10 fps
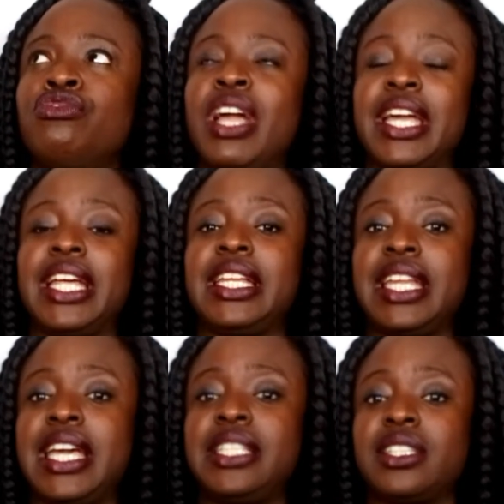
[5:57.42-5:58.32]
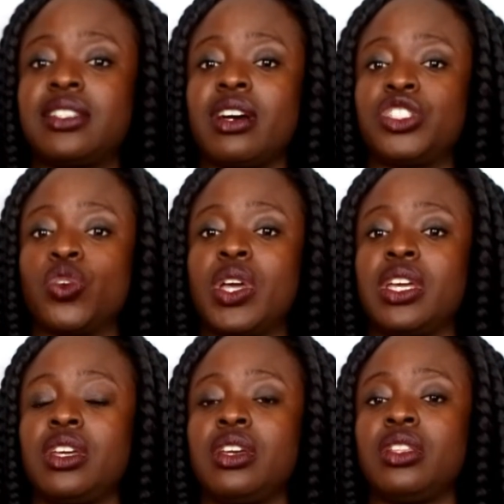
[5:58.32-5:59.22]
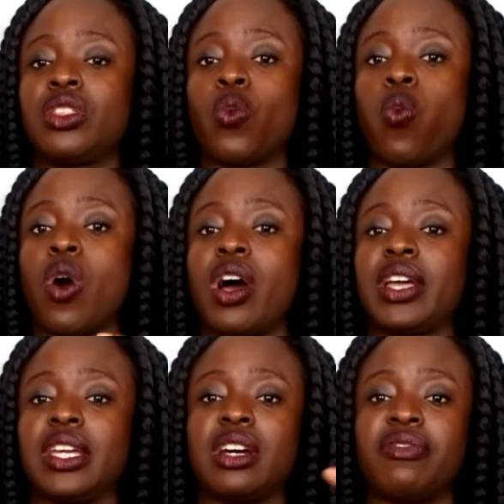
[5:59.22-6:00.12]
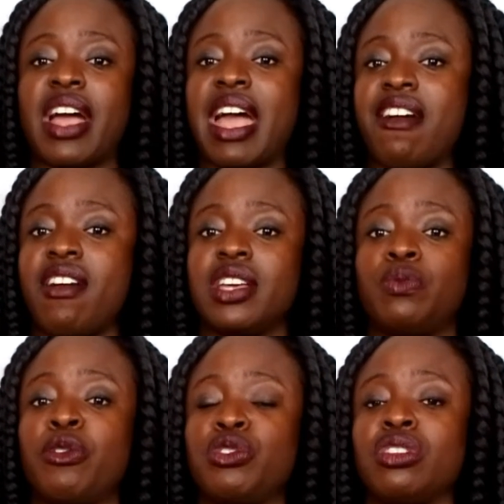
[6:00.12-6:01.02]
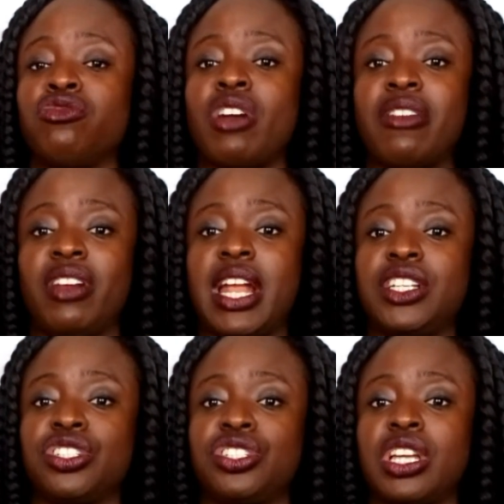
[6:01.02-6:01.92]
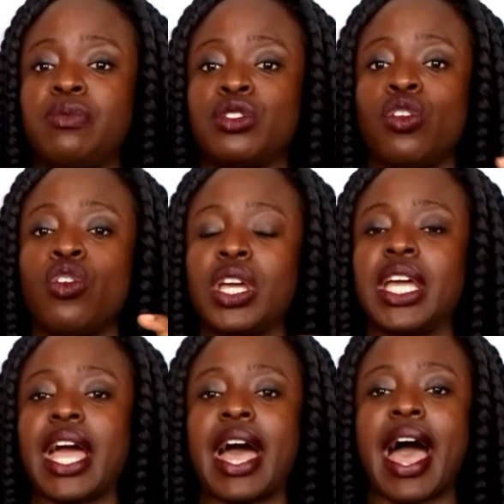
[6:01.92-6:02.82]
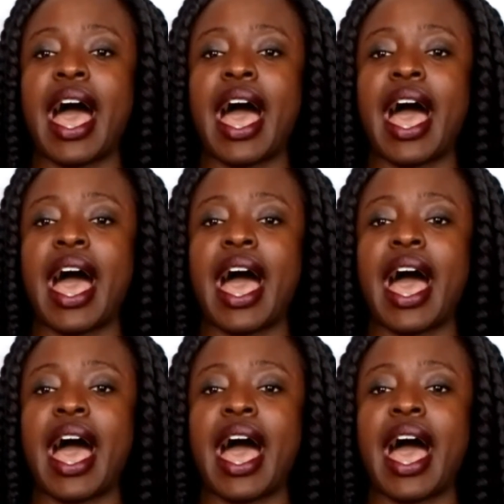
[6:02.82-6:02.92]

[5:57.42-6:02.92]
really need to start doing the work in other areas, building the right relationships, looking at